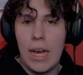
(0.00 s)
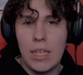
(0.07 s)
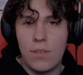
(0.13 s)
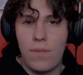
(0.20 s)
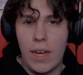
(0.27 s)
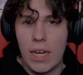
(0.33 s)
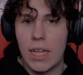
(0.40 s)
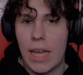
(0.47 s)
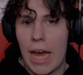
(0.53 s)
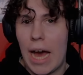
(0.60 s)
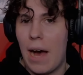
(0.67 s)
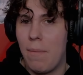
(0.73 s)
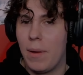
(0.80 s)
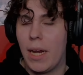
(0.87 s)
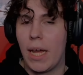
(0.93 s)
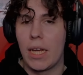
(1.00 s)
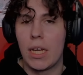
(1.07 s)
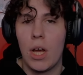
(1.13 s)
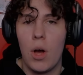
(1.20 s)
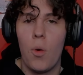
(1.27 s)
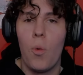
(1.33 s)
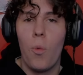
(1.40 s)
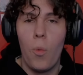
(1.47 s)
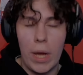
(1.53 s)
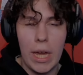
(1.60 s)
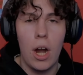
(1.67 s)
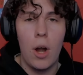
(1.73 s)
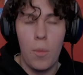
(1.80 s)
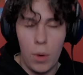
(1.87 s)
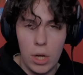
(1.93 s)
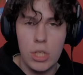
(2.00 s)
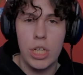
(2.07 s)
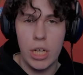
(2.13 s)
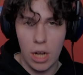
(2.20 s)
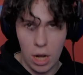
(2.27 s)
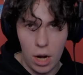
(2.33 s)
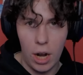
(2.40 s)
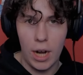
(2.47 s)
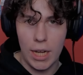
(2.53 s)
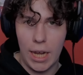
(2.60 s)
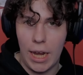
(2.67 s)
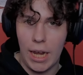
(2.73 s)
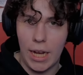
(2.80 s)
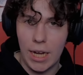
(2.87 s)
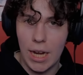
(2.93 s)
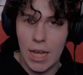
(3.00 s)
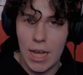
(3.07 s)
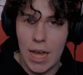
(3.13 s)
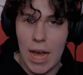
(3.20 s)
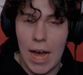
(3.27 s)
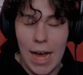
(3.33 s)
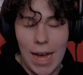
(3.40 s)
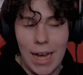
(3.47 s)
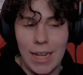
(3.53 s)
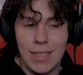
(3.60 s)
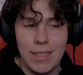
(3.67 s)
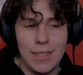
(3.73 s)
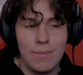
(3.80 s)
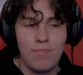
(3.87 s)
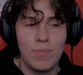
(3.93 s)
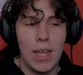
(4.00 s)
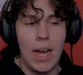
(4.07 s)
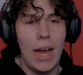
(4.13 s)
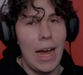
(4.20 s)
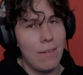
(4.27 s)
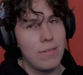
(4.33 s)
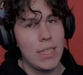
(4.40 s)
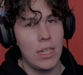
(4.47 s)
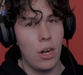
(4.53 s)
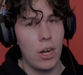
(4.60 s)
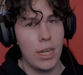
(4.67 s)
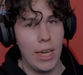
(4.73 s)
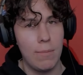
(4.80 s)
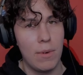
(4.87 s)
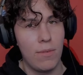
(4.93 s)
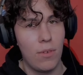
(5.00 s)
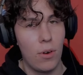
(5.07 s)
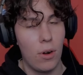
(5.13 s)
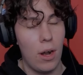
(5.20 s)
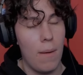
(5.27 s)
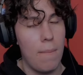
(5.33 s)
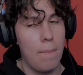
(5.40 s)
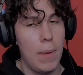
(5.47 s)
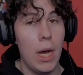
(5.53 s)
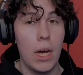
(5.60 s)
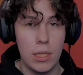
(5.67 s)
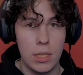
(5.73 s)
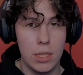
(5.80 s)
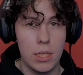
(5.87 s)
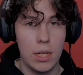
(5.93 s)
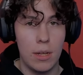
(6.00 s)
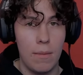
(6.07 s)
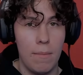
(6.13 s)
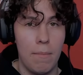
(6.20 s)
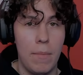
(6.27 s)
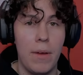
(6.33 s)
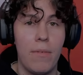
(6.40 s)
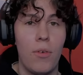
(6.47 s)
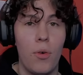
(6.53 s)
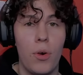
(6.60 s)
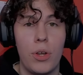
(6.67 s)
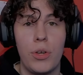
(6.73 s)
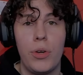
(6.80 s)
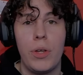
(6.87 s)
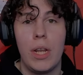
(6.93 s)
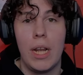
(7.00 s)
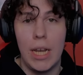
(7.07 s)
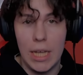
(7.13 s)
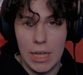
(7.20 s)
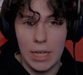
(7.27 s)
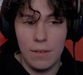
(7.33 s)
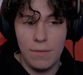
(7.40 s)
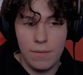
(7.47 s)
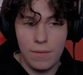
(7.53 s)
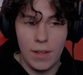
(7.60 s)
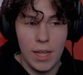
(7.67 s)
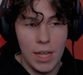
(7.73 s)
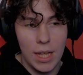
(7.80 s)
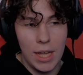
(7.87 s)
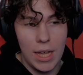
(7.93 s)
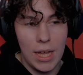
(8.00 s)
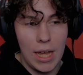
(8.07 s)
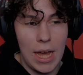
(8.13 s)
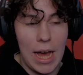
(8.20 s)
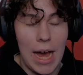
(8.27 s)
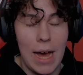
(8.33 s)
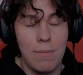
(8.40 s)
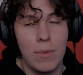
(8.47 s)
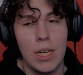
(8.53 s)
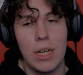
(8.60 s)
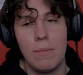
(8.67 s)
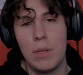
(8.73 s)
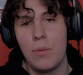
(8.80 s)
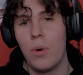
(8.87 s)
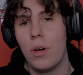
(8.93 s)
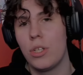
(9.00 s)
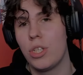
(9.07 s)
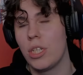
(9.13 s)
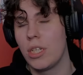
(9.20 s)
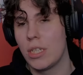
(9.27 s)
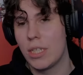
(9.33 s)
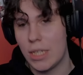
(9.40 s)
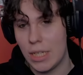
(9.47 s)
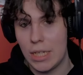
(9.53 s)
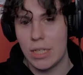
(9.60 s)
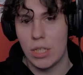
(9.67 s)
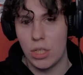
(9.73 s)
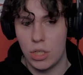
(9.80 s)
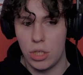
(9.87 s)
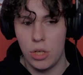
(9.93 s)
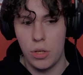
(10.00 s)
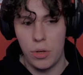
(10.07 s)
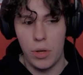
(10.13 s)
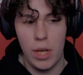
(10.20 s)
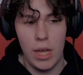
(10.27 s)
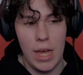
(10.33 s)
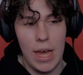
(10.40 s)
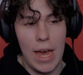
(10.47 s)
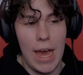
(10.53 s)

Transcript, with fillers: It's finally happening. We are watching Arcane, and I have seen Arcane before, but before you leave, I'm going to be watching season two